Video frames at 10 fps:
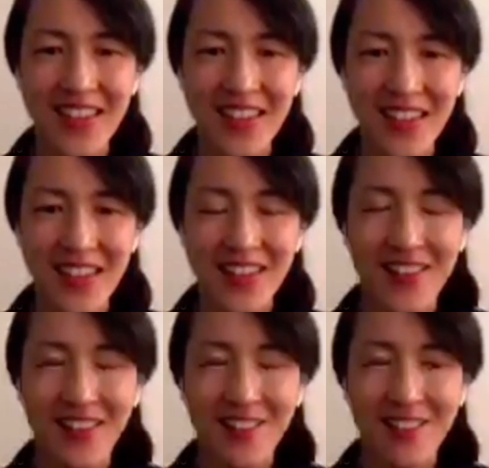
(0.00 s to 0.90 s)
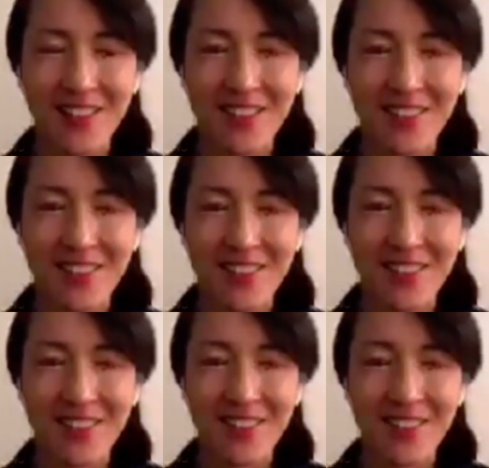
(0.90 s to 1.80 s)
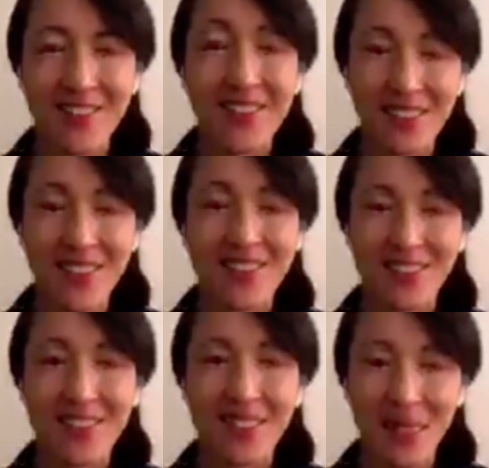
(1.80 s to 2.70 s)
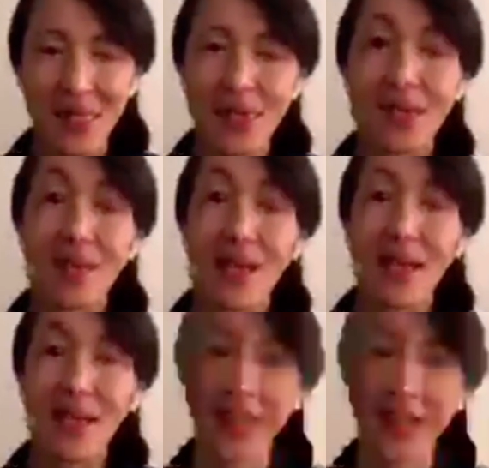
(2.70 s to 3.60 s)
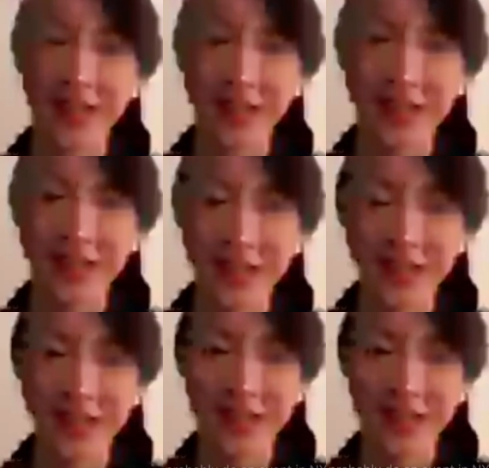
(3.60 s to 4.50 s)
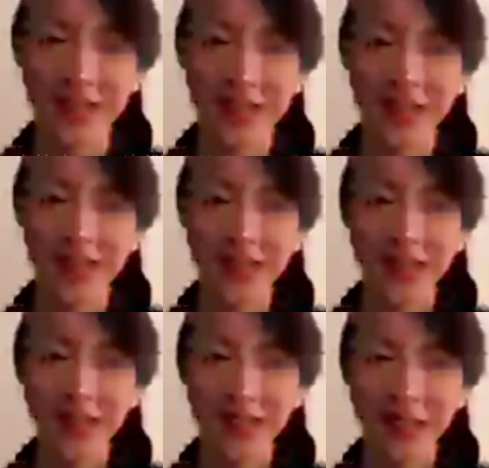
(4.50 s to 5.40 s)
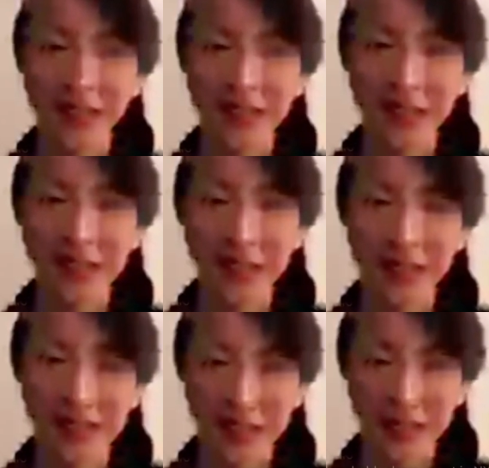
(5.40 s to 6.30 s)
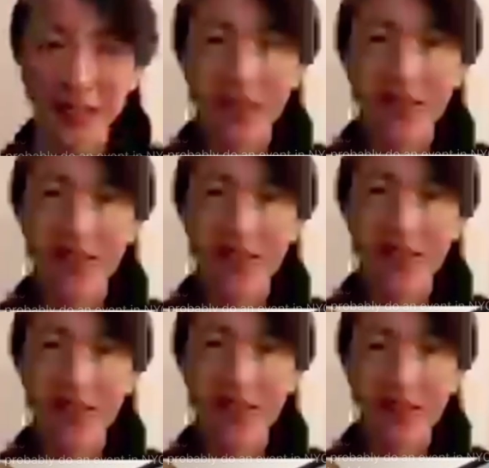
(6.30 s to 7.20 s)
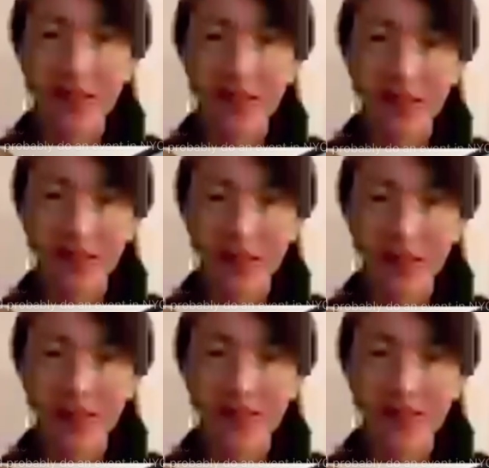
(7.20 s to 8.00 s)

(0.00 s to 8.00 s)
The person shown says nothing.